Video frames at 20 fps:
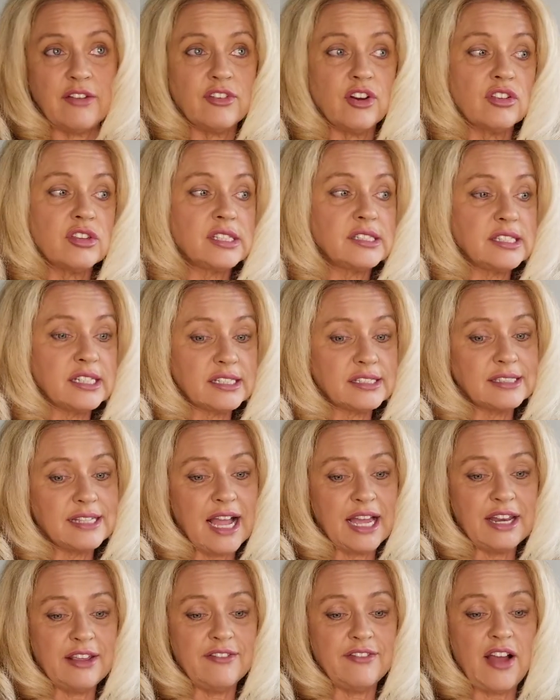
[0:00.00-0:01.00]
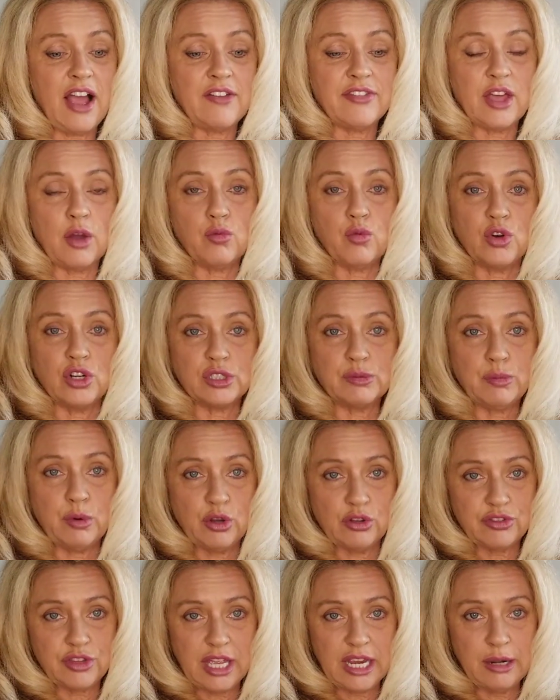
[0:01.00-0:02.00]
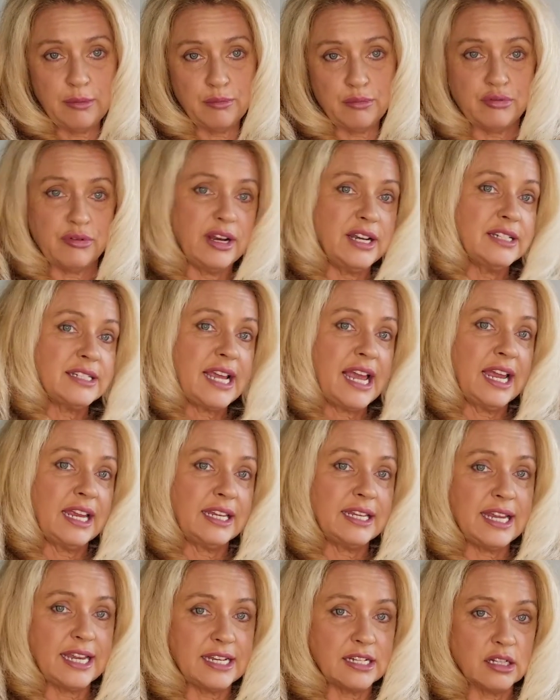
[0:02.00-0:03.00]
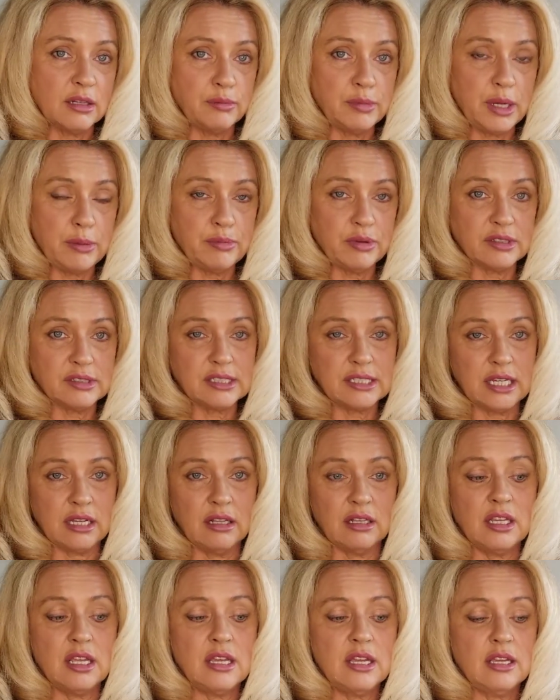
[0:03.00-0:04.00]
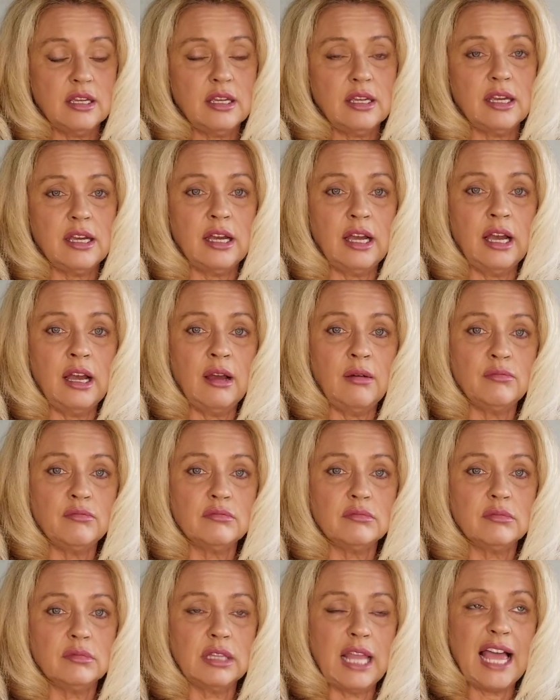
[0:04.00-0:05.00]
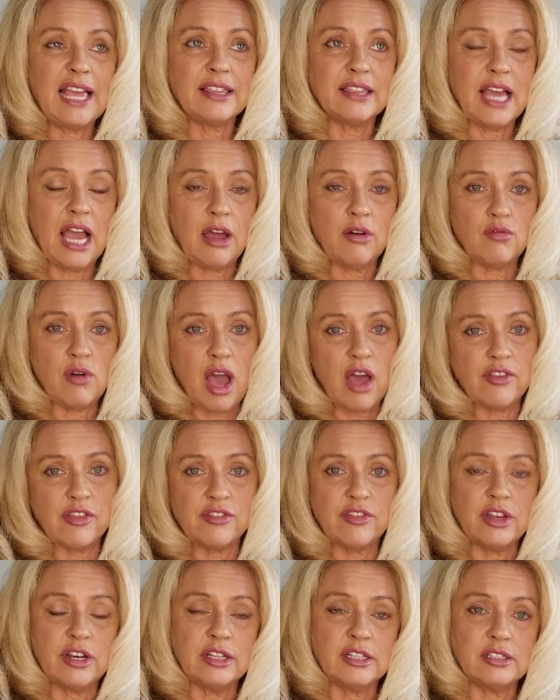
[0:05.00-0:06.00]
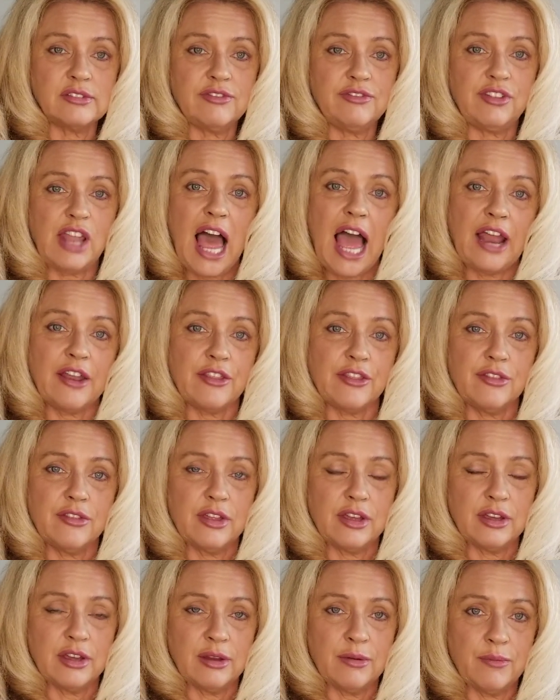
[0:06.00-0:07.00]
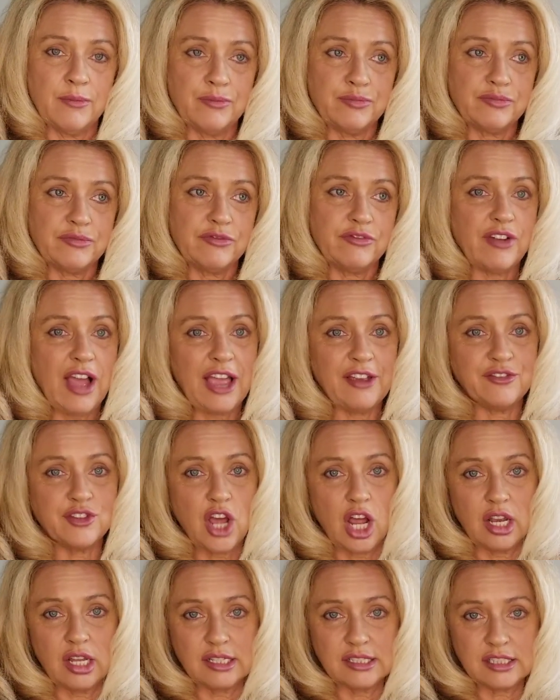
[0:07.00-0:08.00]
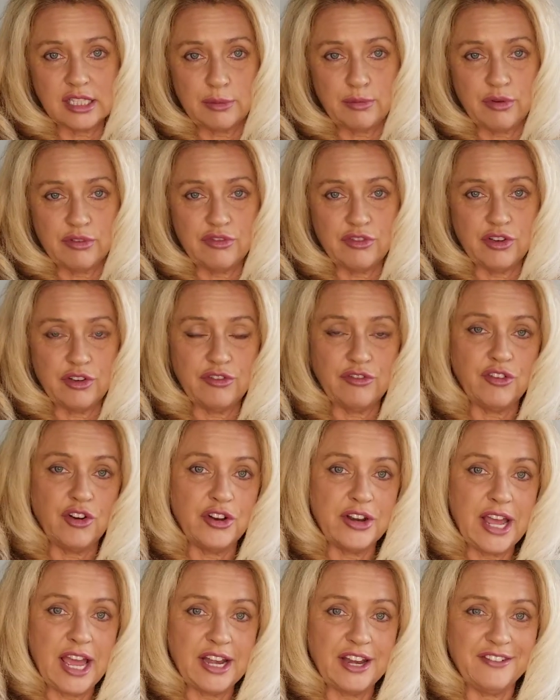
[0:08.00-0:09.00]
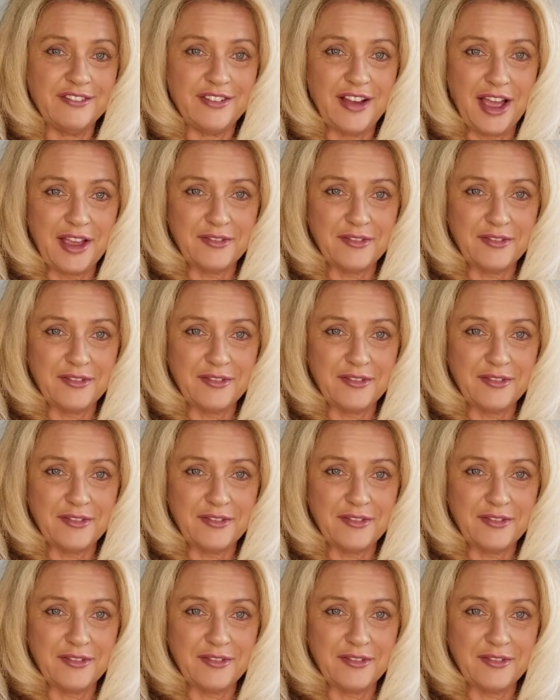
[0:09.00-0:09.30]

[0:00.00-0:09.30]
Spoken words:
or the $6.95. That works both in print and Kindle. People still like that rather than a flat $5. They prefer $4.95.